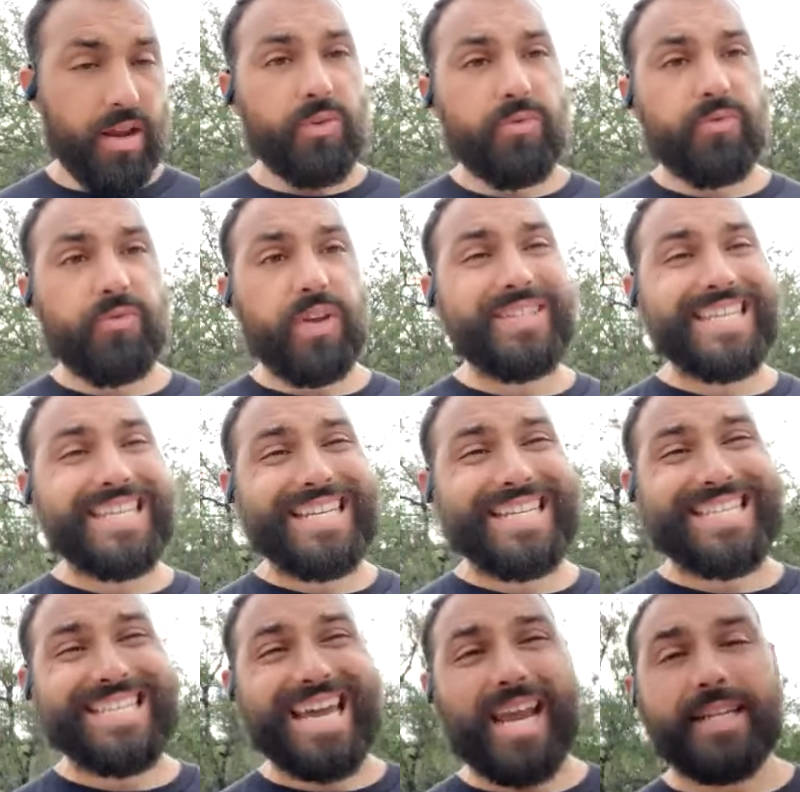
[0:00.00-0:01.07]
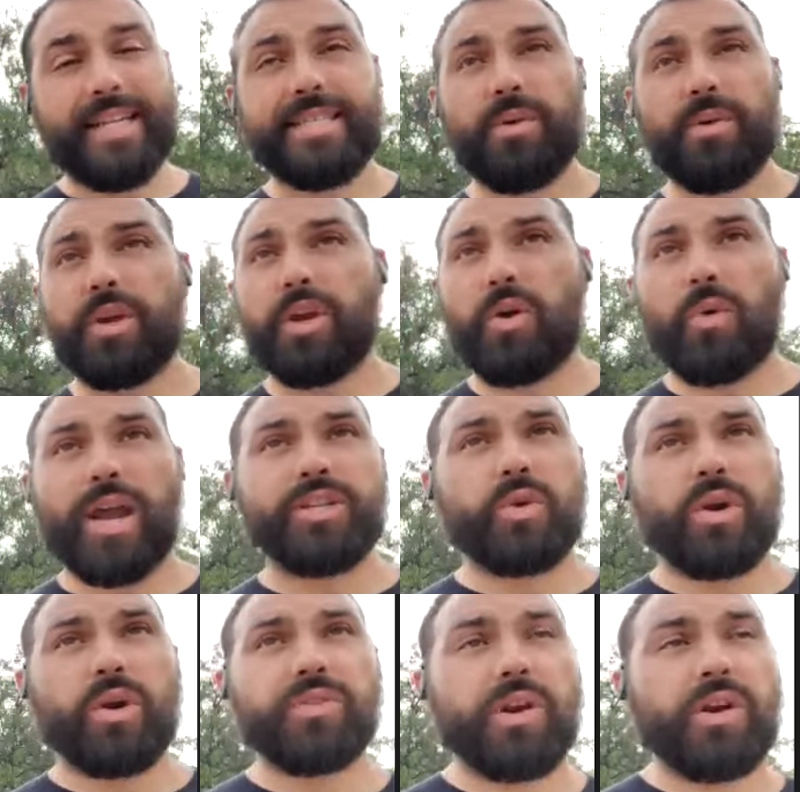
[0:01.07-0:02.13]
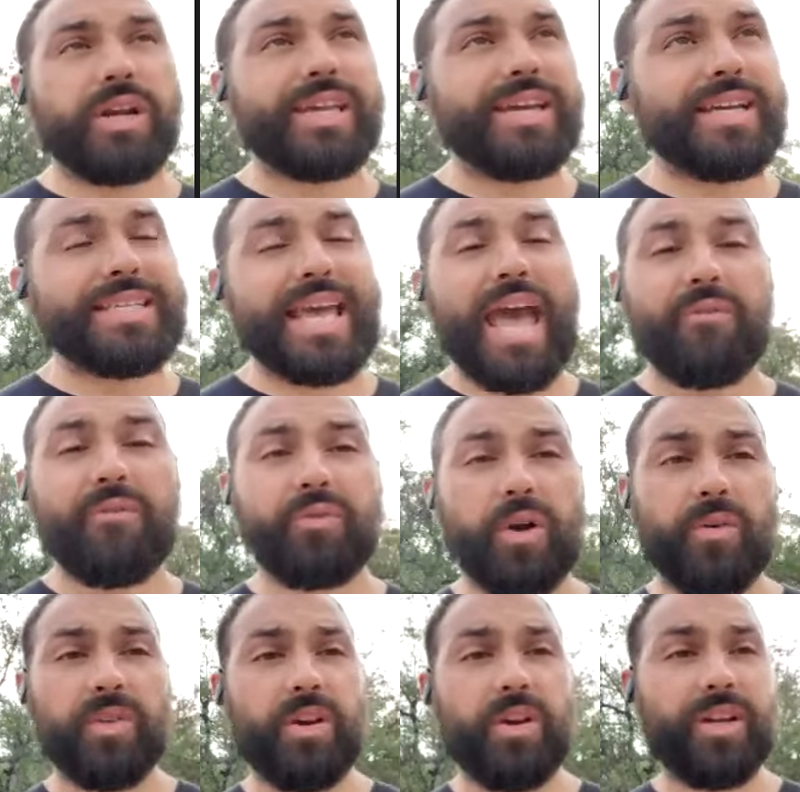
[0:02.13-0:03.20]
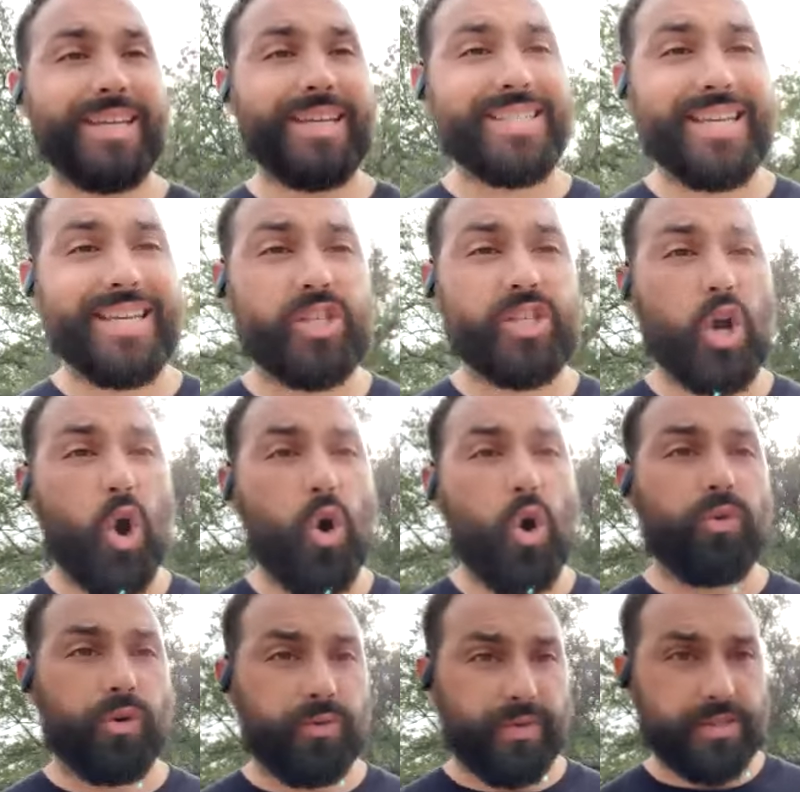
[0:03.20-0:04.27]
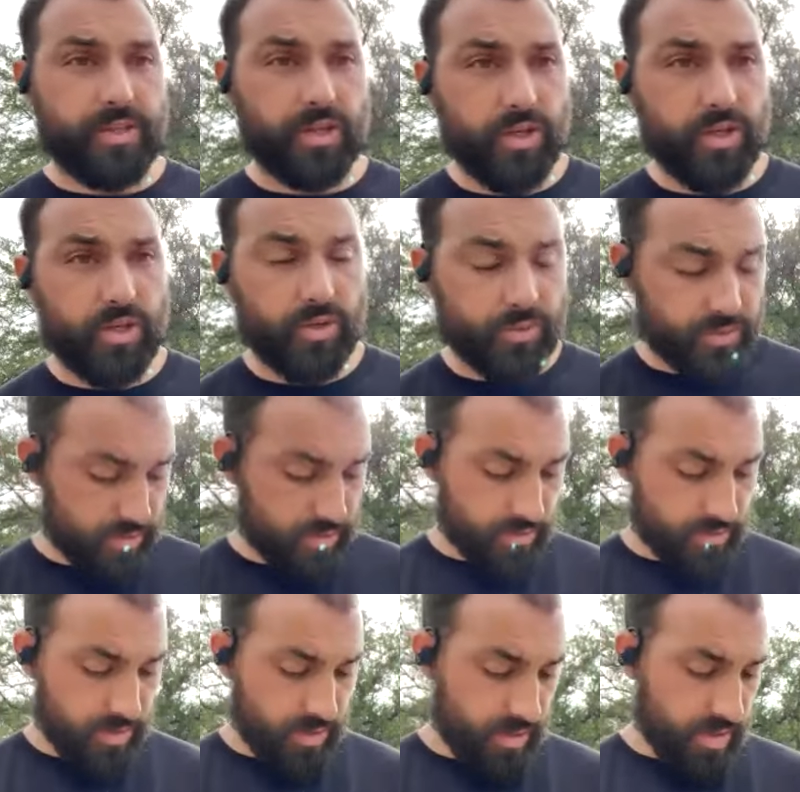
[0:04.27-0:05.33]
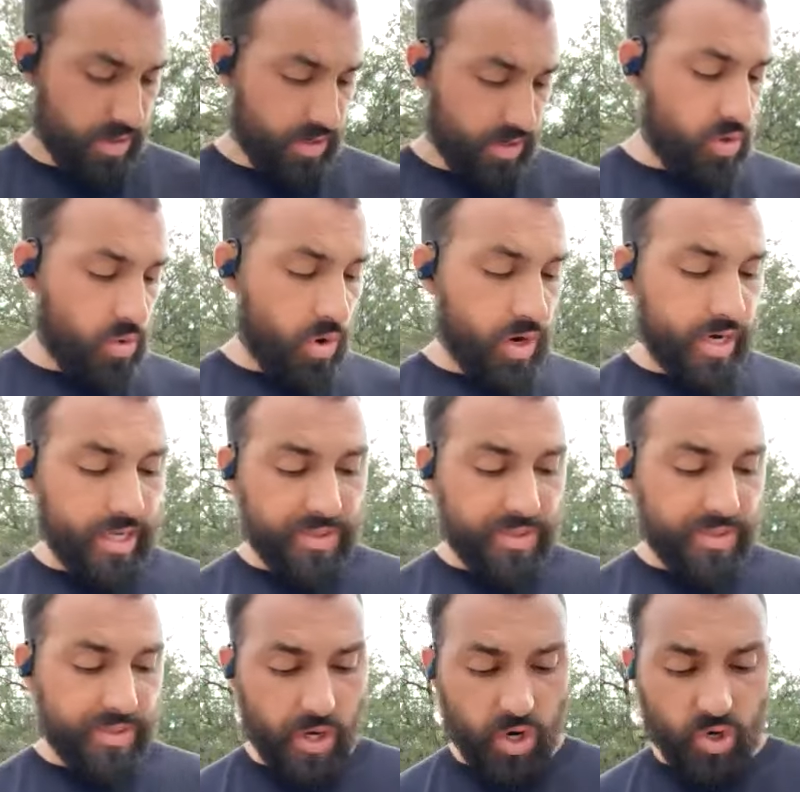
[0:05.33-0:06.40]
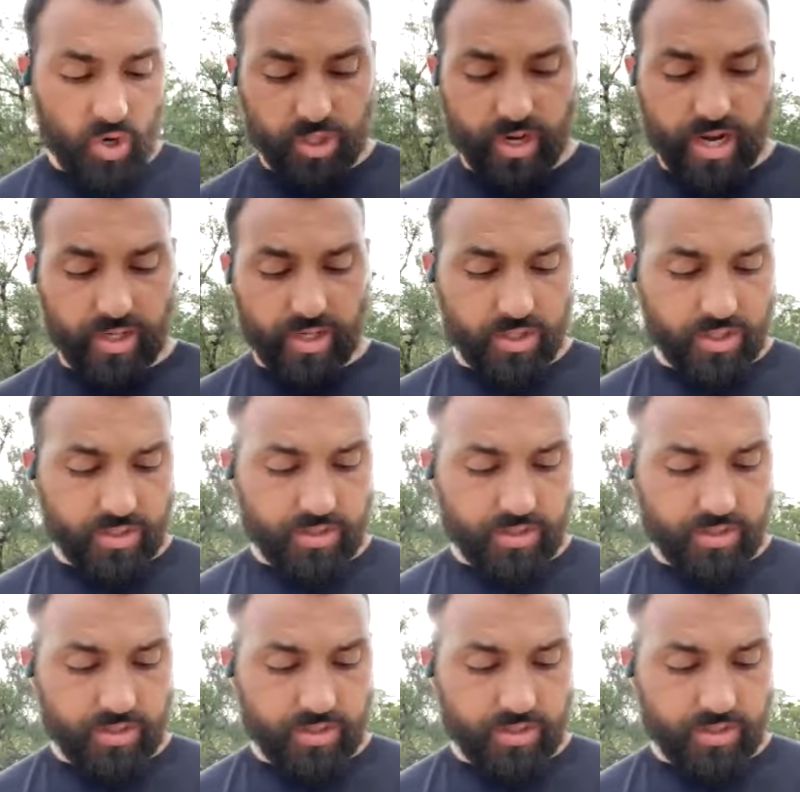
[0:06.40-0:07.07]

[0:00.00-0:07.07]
15 seconds. Then we go right into our flutter kicks. After our flutter kicks, it's over. That's the good news. You are in the home stretch.